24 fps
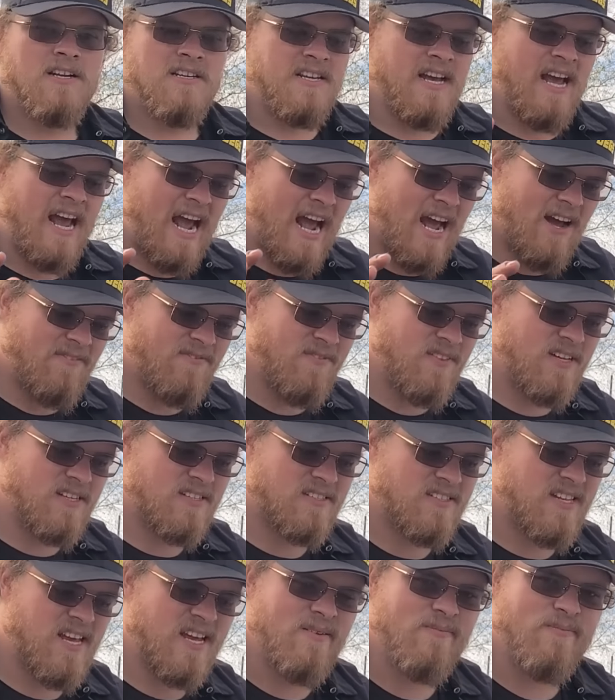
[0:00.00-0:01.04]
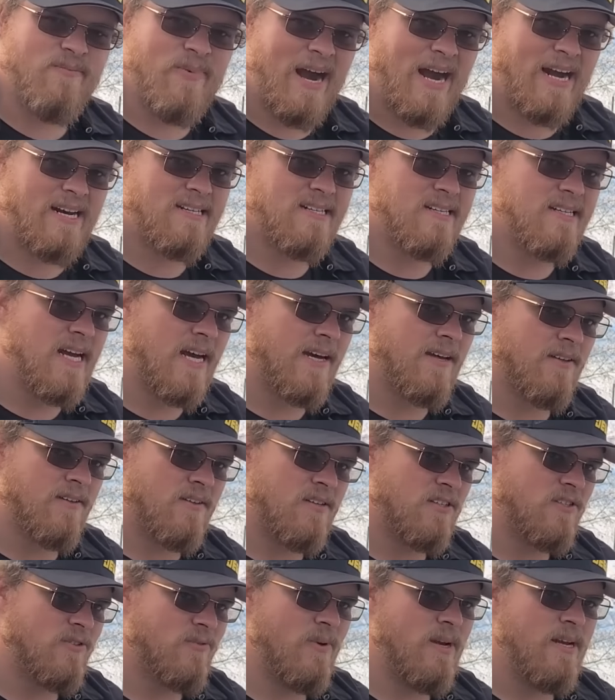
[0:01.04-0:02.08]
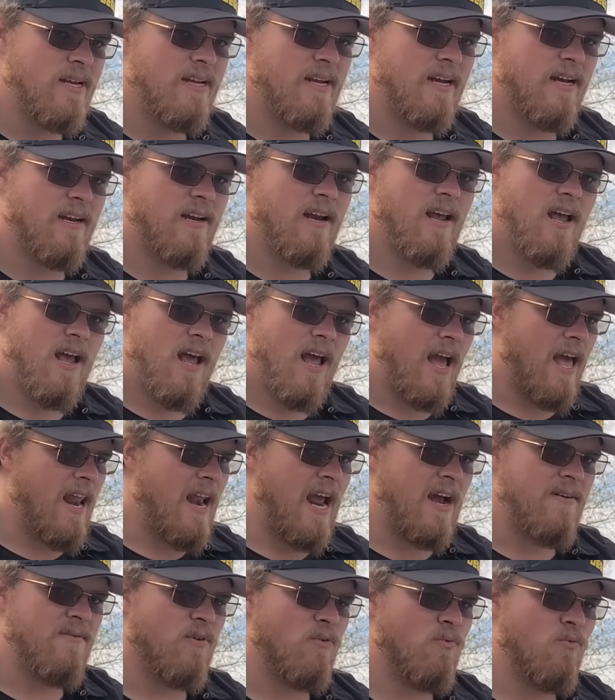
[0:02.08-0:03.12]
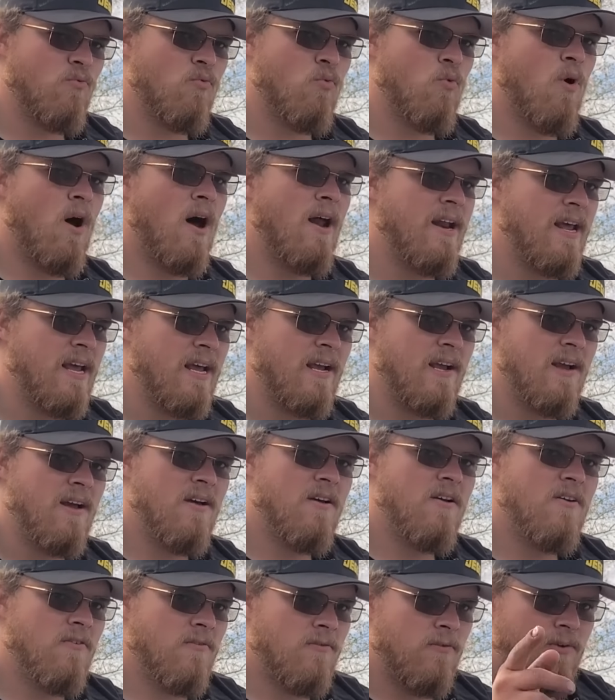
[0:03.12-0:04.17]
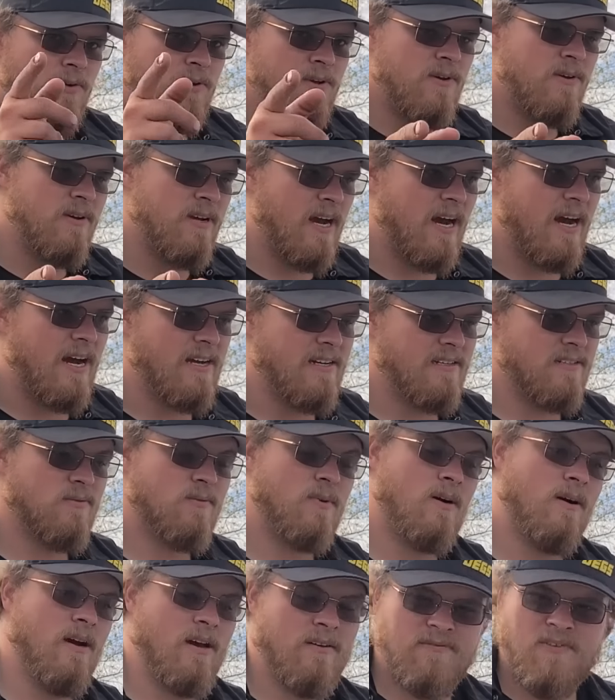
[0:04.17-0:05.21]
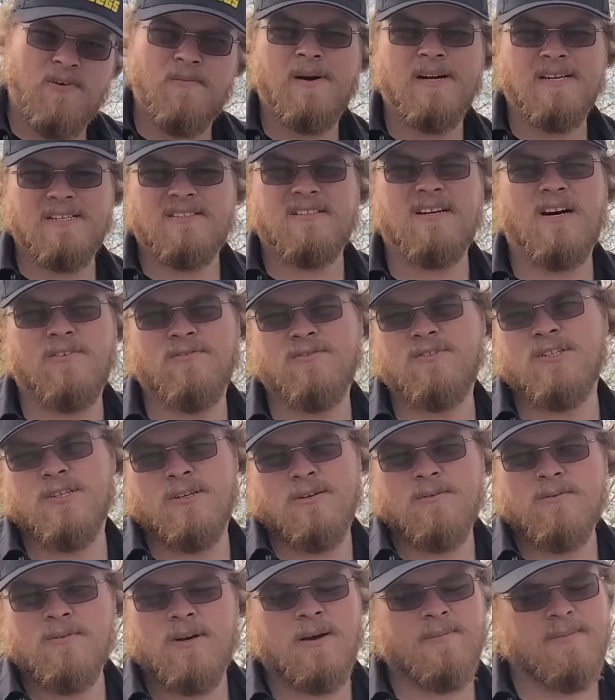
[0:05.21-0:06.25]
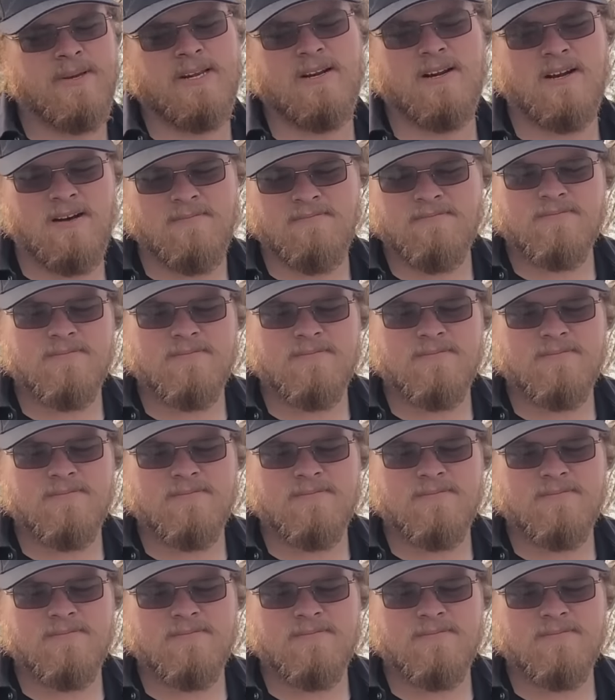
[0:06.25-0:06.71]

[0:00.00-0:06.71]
to have this thing back together this weekend and have it running for you guys, well, and for myself too. I mean,